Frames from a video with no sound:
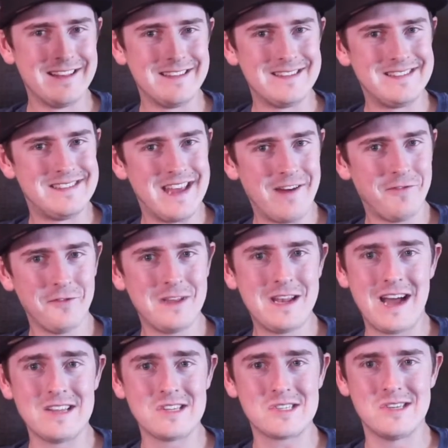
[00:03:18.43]
Definitely
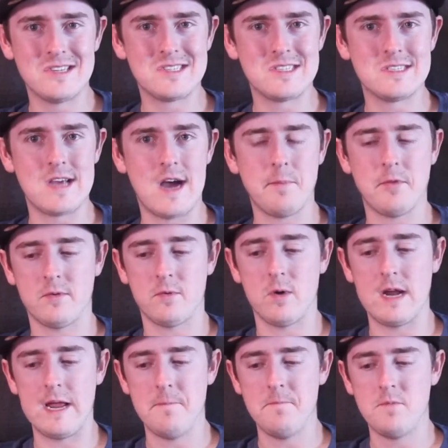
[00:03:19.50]
not as good as the top
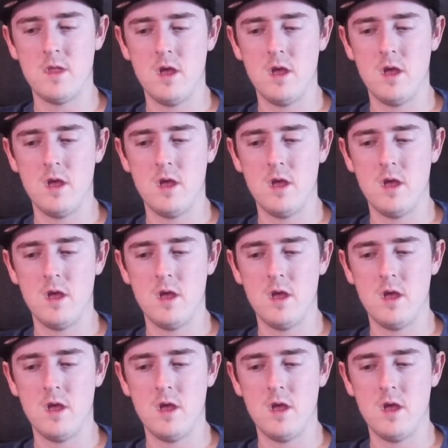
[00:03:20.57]
three.